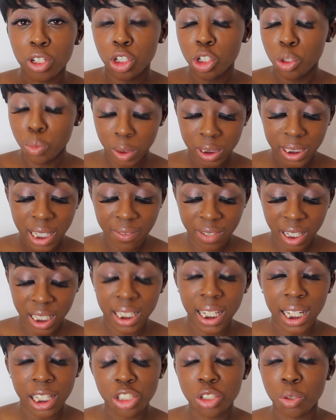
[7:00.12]
you want to have a
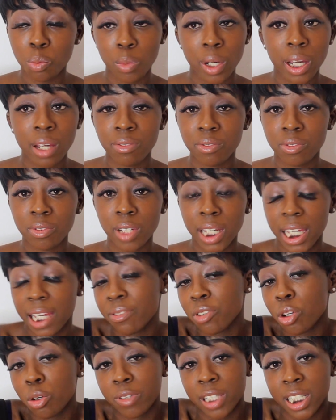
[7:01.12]
connection with,
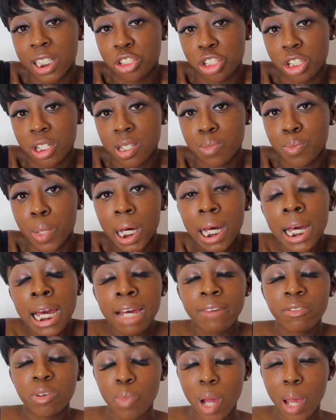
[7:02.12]
if you're religious. But
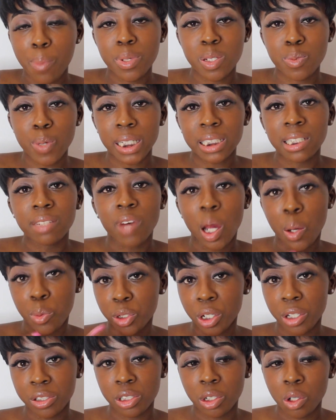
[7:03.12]
from my perspective, I
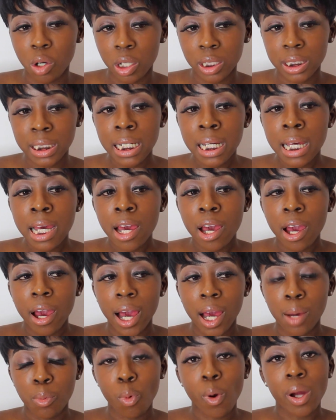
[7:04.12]
would go to God,
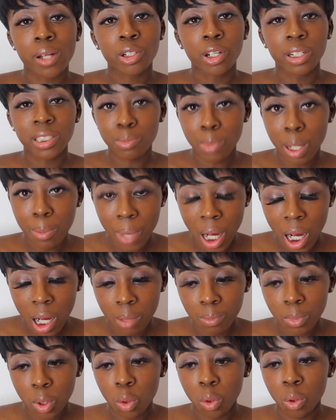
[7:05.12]
or I'd go to my
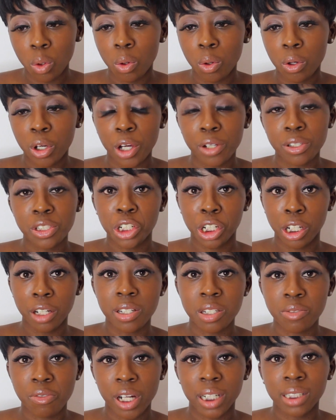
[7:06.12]
mum, or go to
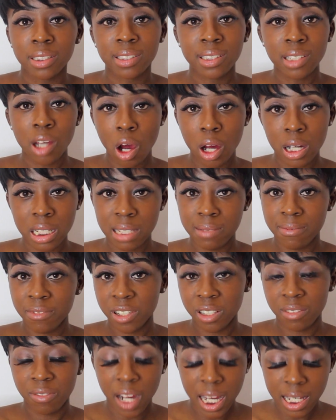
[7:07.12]
close friends to ask them
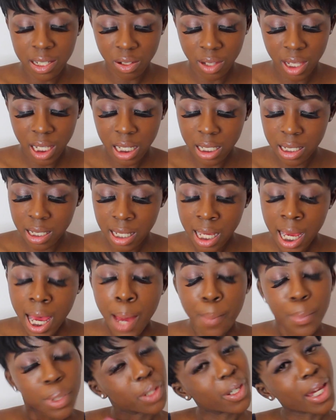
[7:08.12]
for advice on this.
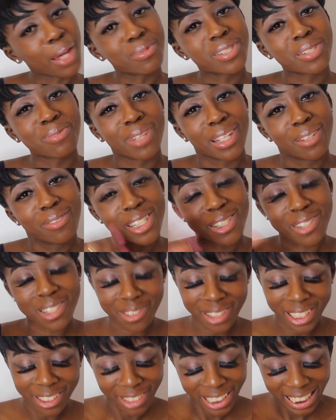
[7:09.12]
But you came to me, which
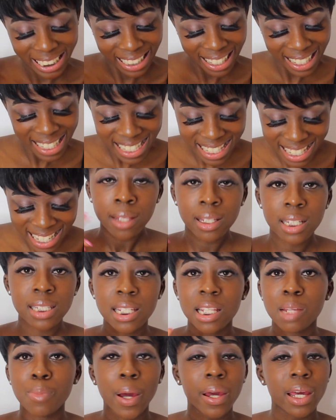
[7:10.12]
was really, really nice. This
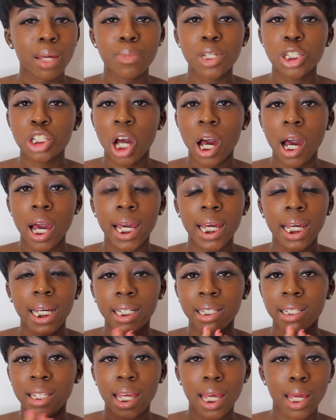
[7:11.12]
thing about image guy
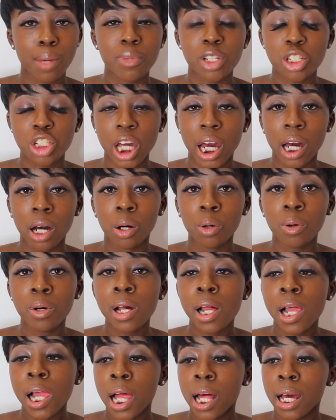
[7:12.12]
and image girl,
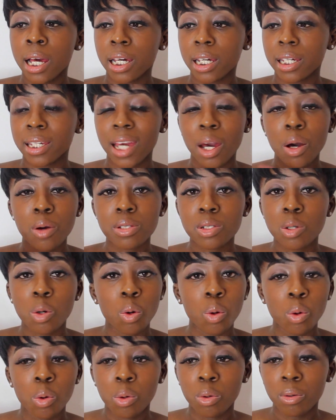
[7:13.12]
girls
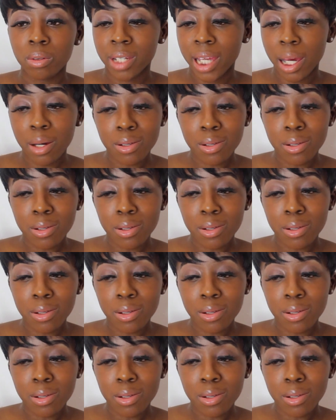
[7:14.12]
call